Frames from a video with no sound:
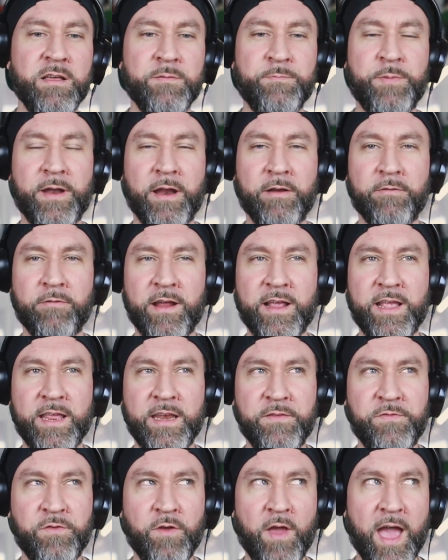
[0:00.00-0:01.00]
But I reckon
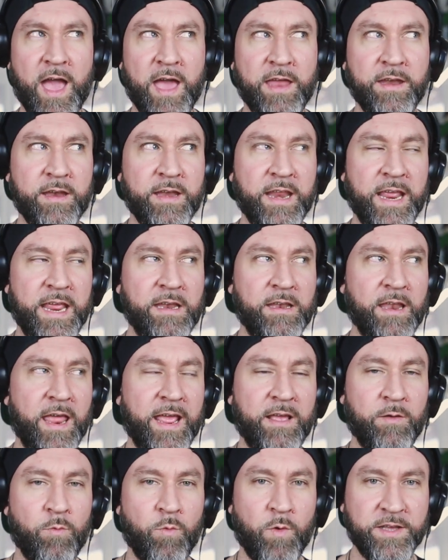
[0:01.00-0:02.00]
if you had it in
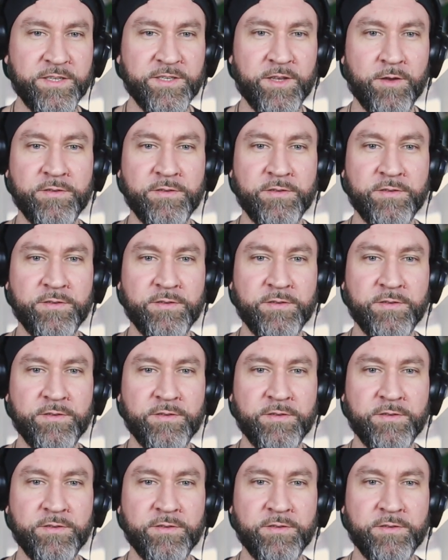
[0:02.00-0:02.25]
like a West